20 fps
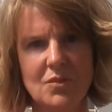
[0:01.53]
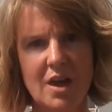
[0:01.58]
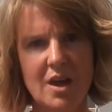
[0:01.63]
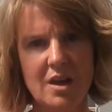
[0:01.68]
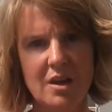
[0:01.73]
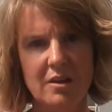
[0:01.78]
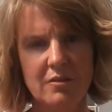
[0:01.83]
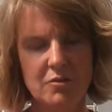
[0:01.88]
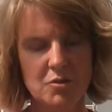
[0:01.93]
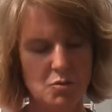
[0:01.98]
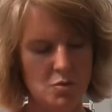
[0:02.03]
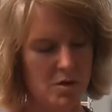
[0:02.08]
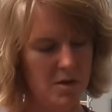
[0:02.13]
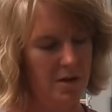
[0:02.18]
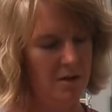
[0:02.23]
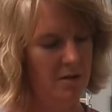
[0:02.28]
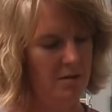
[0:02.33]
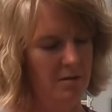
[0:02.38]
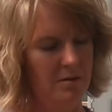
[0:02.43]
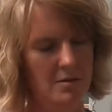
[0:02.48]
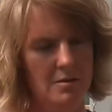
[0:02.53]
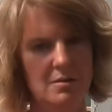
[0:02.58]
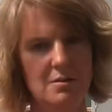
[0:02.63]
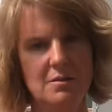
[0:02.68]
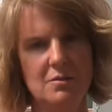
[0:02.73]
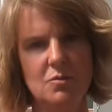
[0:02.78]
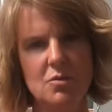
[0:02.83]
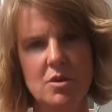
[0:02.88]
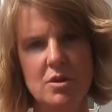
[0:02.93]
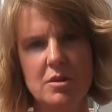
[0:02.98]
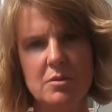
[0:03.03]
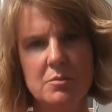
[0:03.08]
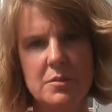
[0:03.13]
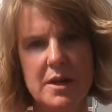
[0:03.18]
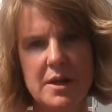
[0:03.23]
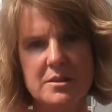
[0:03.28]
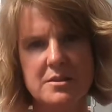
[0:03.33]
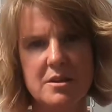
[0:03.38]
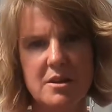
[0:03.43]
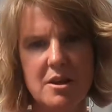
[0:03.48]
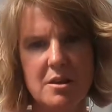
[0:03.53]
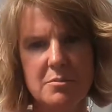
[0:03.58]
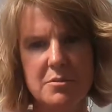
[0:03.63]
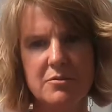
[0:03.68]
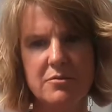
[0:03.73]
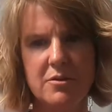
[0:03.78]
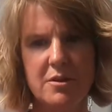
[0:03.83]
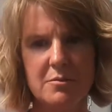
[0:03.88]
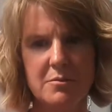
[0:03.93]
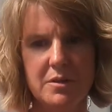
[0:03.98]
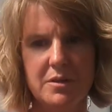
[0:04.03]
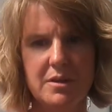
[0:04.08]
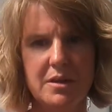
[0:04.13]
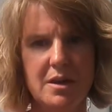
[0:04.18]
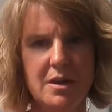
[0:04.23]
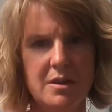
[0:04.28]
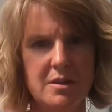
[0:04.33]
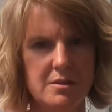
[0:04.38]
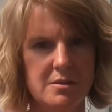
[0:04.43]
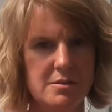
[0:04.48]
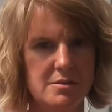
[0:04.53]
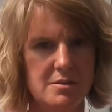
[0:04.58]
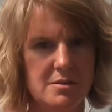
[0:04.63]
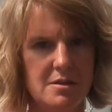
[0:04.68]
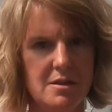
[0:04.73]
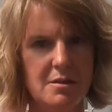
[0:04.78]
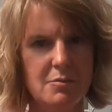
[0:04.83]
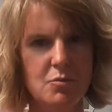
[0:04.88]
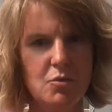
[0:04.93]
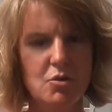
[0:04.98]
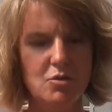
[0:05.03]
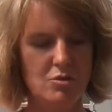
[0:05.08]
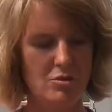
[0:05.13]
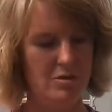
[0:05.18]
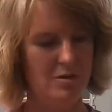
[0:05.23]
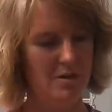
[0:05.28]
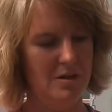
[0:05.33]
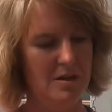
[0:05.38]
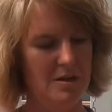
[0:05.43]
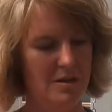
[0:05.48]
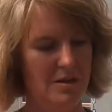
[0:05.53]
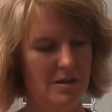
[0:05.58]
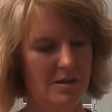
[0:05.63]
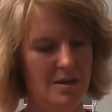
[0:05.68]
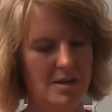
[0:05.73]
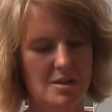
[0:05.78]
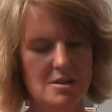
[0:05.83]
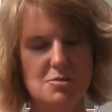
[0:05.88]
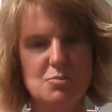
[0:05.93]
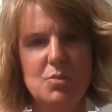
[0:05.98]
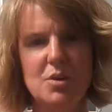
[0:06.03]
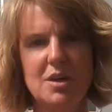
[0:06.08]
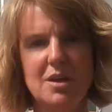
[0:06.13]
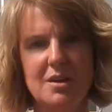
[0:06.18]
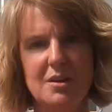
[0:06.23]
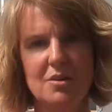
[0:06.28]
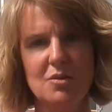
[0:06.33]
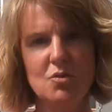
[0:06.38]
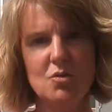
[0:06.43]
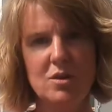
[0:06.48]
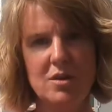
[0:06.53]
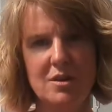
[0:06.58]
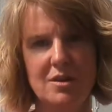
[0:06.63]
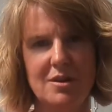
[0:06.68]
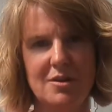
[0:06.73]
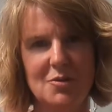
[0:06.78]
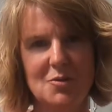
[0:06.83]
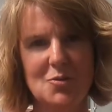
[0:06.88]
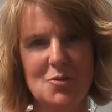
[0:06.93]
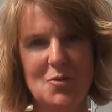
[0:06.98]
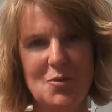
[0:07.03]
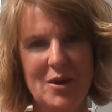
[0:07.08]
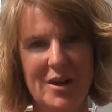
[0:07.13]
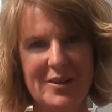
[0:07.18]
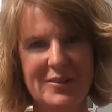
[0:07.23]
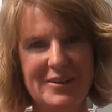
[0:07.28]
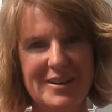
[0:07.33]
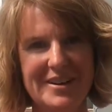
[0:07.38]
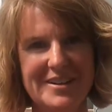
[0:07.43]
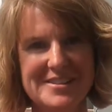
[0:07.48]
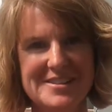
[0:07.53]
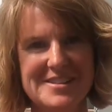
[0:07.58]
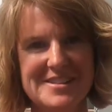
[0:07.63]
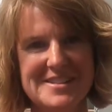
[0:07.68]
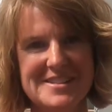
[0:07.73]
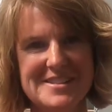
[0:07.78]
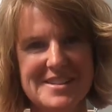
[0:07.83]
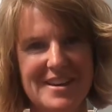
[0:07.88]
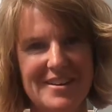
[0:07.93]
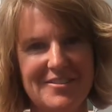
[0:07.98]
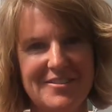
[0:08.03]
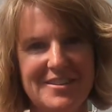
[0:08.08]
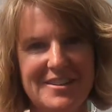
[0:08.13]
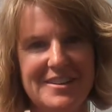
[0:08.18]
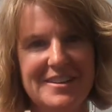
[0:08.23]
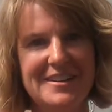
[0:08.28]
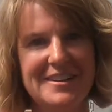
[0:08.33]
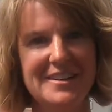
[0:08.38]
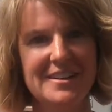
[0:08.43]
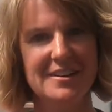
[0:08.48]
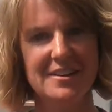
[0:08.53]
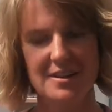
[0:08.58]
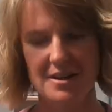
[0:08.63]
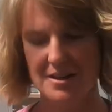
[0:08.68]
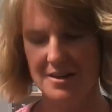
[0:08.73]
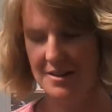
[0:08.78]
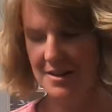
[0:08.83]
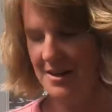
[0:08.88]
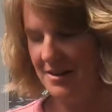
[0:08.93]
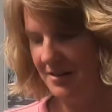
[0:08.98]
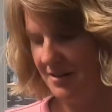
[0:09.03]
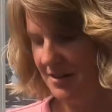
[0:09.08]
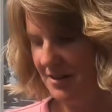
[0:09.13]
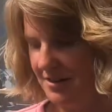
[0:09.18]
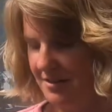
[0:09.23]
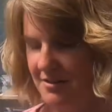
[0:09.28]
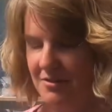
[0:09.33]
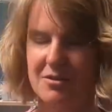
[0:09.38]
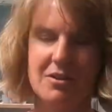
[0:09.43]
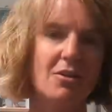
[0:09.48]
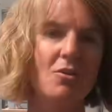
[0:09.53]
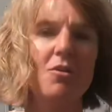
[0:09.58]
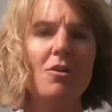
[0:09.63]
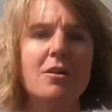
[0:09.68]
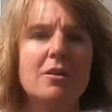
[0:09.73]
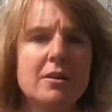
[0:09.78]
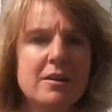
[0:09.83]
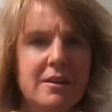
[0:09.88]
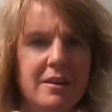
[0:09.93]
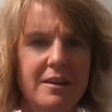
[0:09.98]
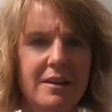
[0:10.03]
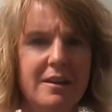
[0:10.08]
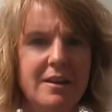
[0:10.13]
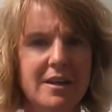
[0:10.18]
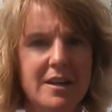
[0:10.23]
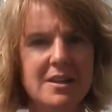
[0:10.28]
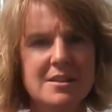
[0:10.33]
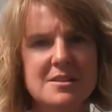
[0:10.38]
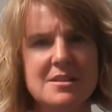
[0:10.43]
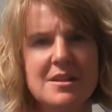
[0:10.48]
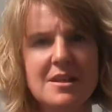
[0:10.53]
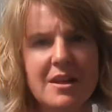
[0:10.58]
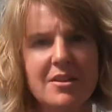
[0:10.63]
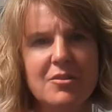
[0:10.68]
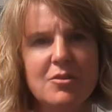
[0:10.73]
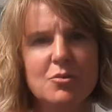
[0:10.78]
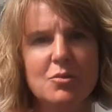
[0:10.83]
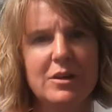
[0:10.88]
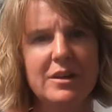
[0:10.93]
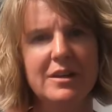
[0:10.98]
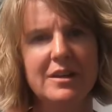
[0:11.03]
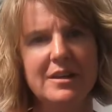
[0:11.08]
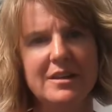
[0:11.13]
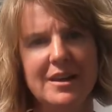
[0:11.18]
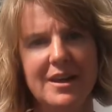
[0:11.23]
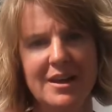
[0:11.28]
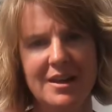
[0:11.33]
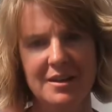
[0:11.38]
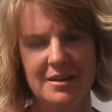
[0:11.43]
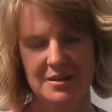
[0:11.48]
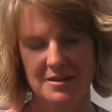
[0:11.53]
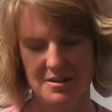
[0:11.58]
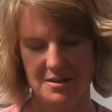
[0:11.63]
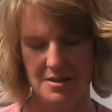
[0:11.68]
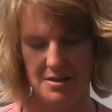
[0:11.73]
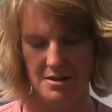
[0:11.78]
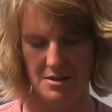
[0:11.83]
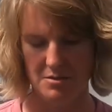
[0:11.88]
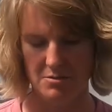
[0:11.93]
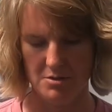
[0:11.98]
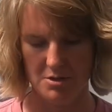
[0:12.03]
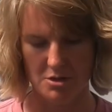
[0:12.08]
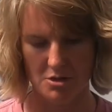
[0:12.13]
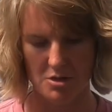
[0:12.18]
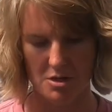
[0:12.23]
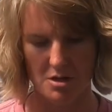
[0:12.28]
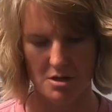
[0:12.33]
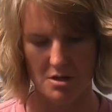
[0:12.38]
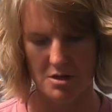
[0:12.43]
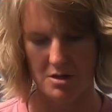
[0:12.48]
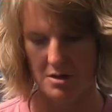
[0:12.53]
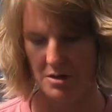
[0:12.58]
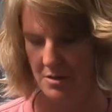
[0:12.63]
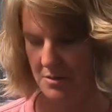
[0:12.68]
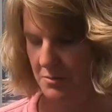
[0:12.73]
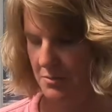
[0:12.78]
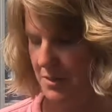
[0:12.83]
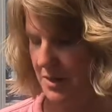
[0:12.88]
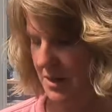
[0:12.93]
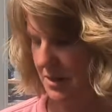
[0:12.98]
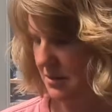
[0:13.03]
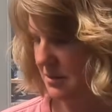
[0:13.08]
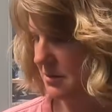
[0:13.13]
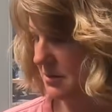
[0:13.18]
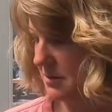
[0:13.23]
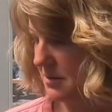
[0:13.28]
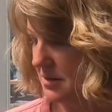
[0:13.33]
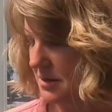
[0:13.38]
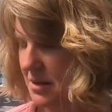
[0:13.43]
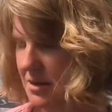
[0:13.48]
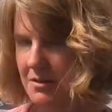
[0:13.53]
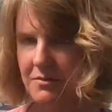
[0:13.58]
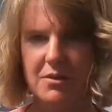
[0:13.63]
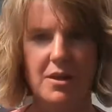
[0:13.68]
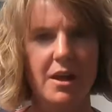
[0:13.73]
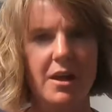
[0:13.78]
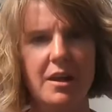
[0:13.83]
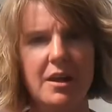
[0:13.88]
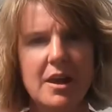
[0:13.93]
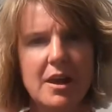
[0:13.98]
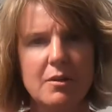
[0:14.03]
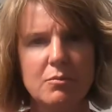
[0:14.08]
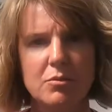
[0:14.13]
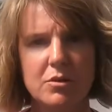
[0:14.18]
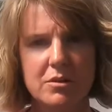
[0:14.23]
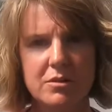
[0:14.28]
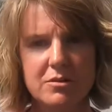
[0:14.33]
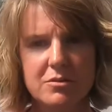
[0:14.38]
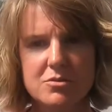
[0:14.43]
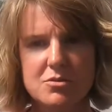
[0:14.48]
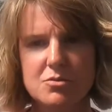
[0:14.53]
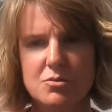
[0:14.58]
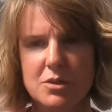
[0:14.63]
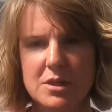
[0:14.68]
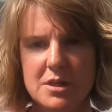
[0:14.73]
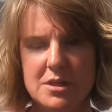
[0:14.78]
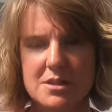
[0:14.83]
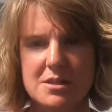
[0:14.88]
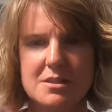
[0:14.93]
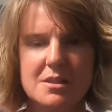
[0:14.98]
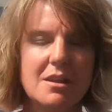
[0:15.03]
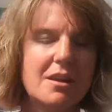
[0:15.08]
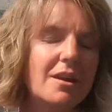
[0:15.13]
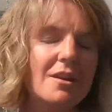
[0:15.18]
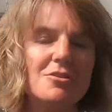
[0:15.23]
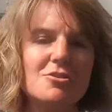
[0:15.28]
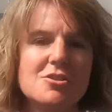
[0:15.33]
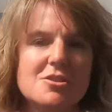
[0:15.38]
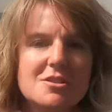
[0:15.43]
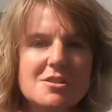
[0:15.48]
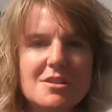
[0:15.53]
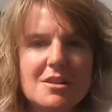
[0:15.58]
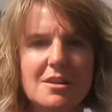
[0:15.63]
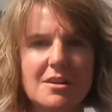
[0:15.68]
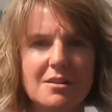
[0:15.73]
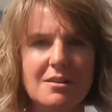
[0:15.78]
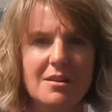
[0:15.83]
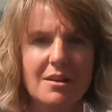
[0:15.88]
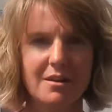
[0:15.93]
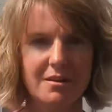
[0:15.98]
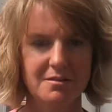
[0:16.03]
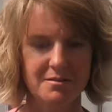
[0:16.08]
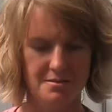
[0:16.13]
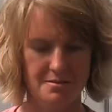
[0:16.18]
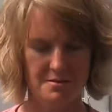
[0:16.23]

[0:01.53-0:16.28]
Hi everyone, welcome back to Hobby Farm in the Heights. I'm Ruth. It's been quite a while since I've gotten out here and recorded. It's another windy day. I know, it's shocker, but kind of had one of those weeks that I just needed to